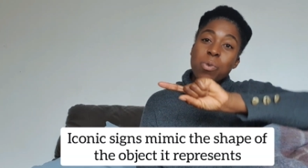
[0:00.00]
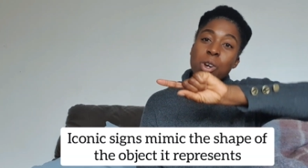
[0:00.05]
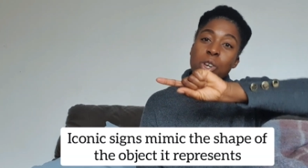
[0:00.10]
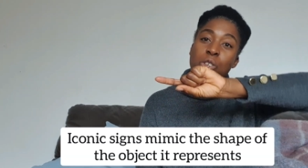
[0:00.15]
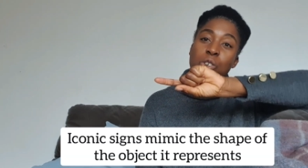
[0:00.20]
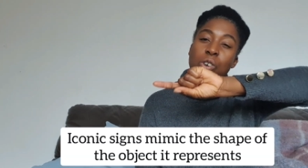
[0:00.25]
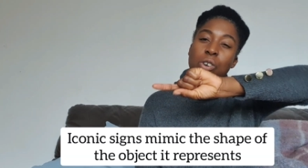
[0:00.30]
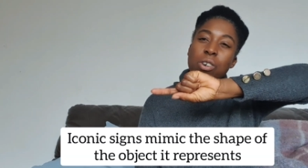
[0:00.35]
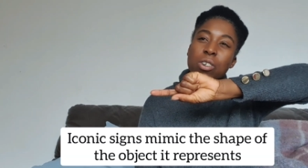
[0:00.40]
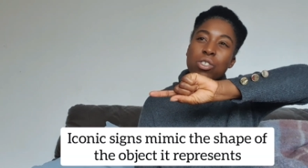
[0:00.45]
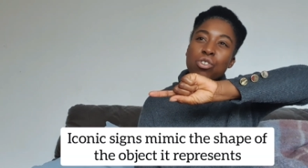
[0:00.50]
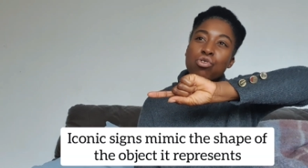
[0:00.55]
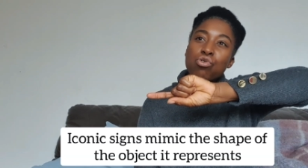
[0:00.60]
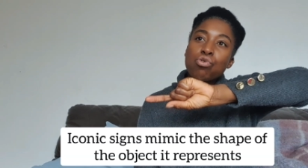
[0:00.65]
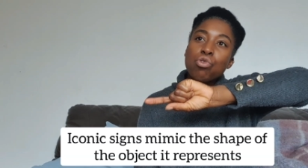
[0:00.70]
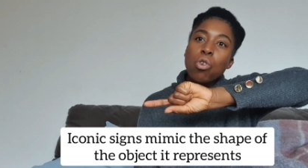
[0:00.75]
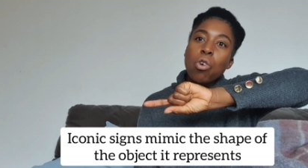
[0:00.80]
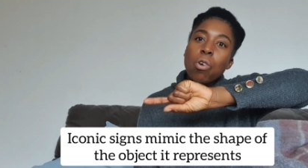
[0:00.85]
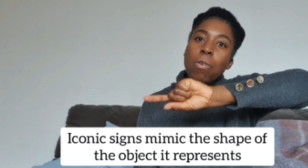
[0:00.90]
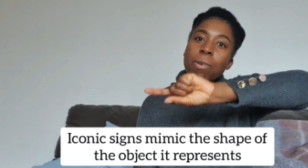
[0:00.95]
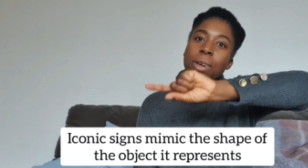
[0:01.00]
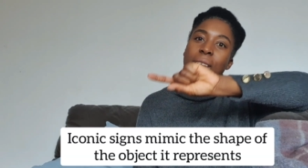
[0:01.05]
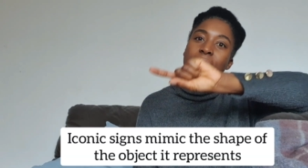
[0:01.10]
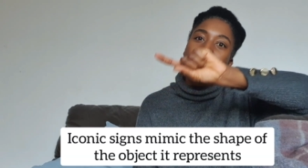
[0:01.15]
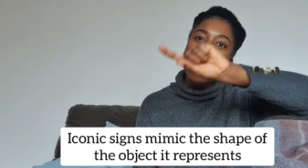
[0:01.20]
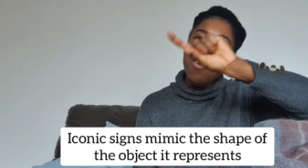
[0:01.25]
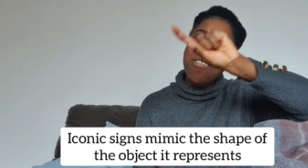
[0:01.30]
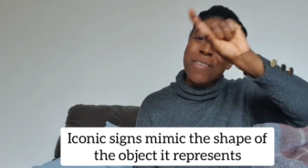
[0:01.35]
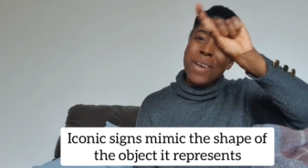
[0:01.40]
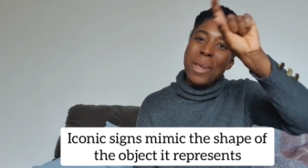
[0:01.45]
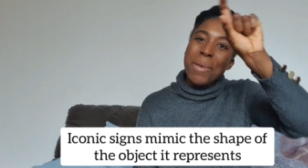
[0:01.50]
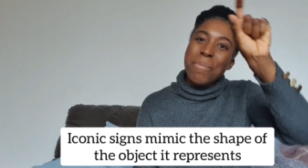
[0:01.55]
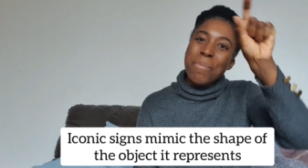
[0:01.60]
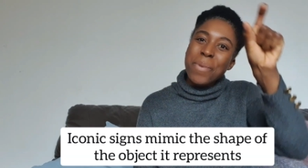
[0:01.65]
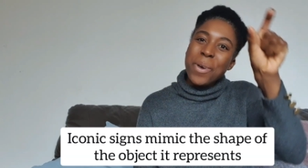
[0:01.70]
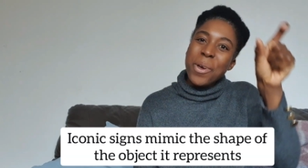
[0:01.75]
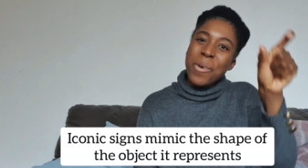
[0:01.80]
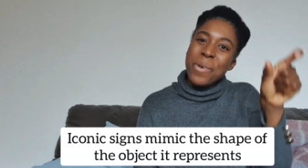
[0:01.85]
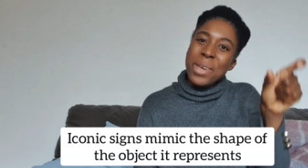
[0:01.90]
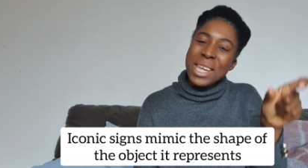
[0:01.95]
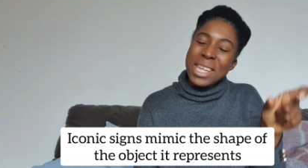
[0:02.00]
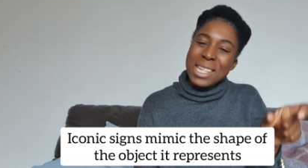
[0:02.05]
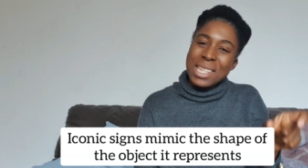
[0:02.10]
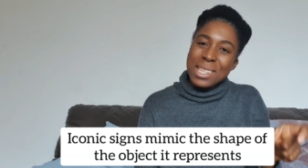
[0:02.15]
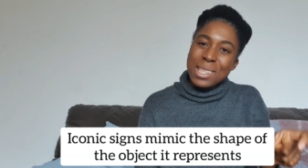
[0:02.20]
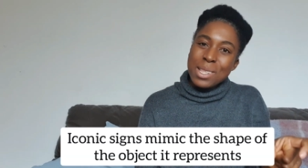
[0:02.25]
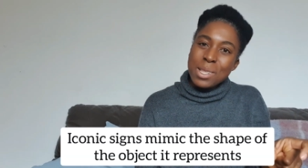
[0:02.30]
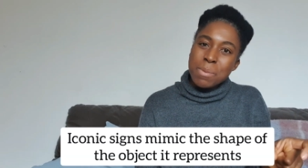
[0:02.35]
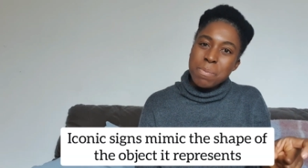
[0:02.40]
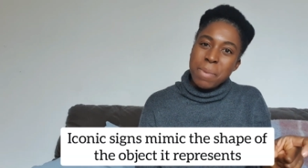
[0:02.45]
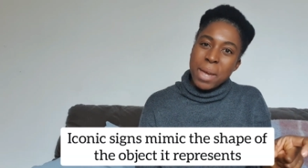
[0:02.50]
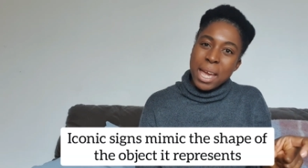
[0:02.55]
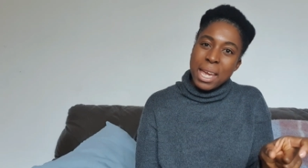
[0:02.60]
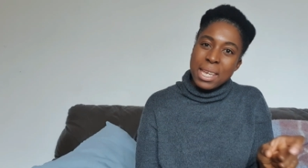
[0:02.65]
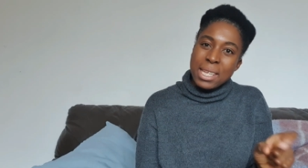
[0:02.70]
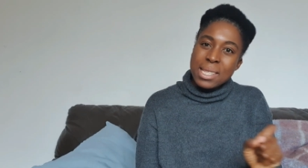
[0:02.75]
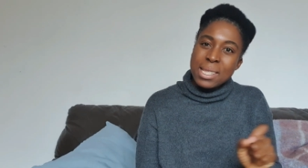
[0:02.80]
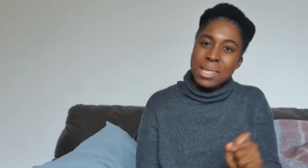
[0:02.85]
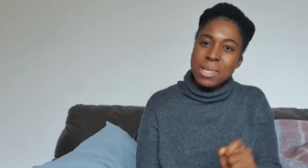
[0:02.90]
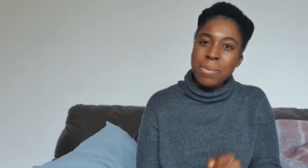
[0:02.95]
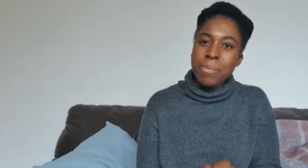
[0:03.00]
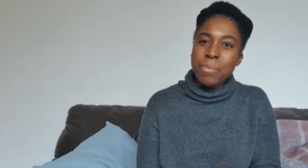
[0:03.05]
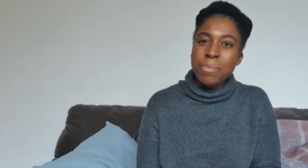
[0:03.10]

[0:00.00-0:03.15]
You're drawing a rainbow in space.